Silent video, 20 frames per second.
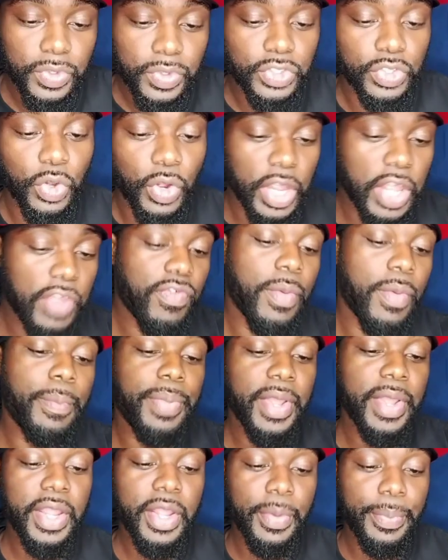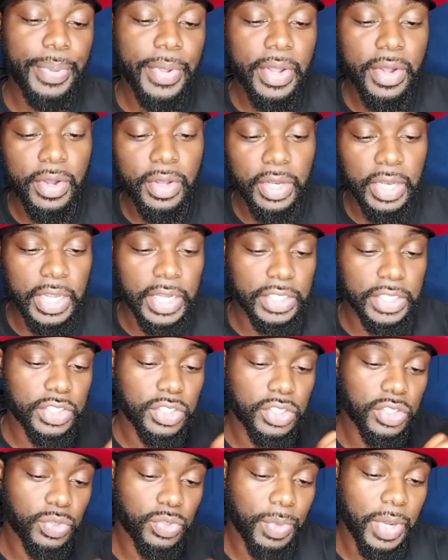So even being a pound
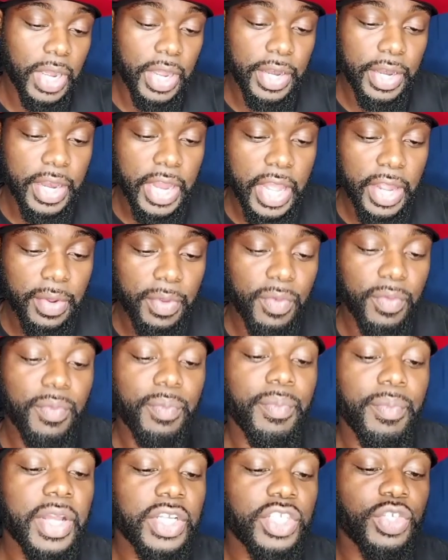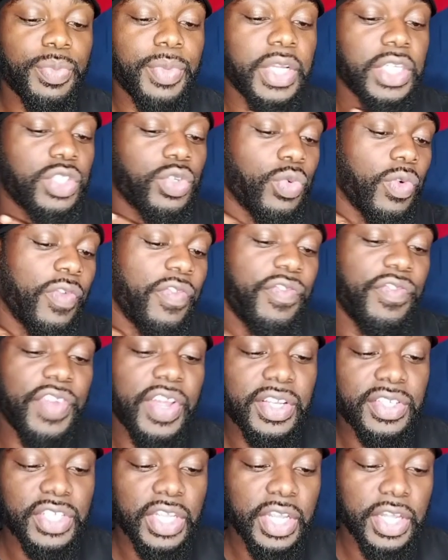less, my neck measurements were
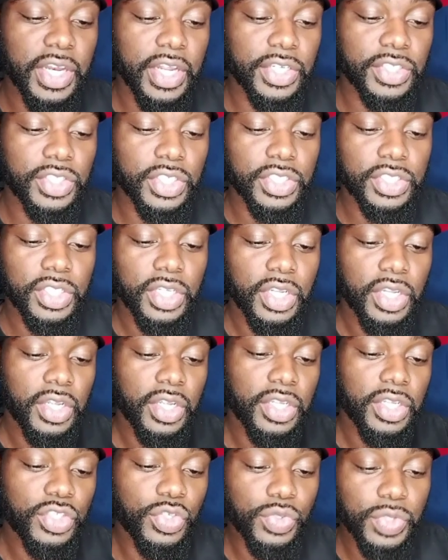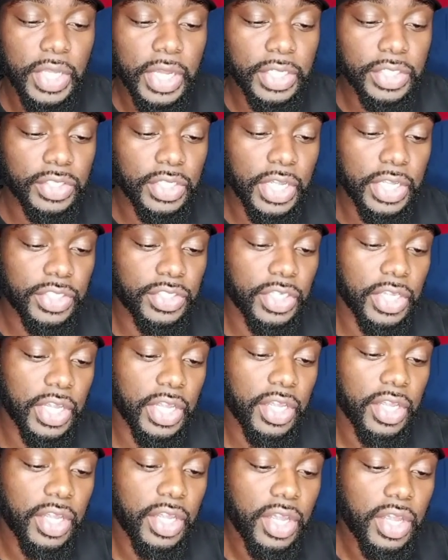15 inches,
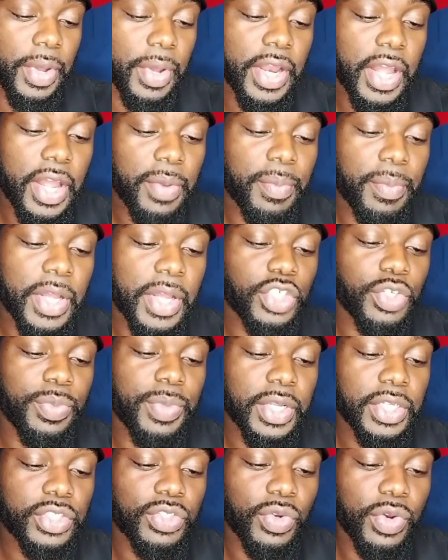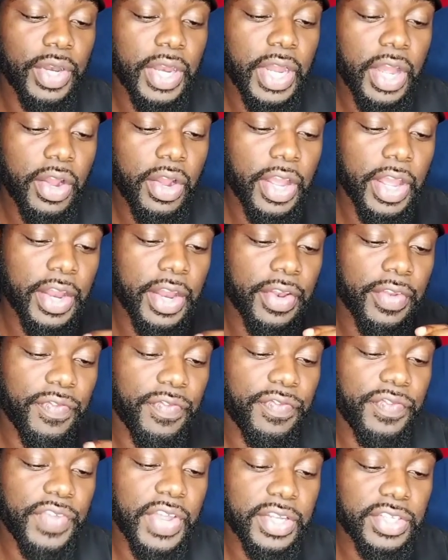2018. My neck measurements are now at
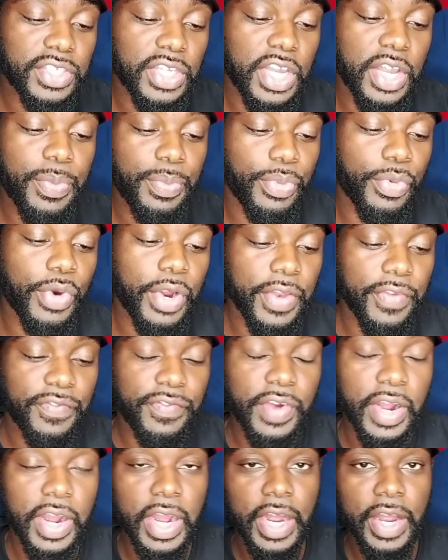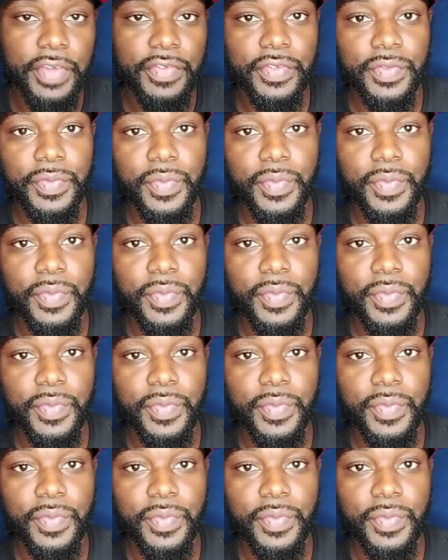15.5.